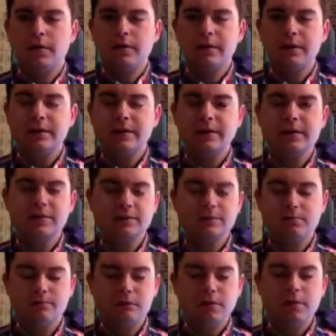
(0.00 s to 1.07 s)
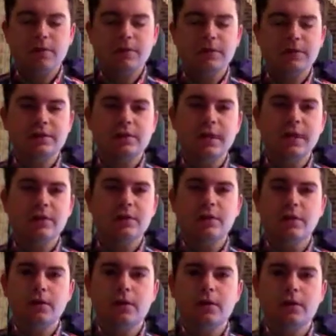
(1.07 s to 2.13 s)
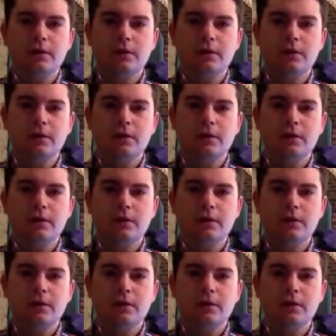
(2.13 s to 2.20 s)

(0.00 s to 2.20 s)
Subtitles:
That's pretty much exactly what you're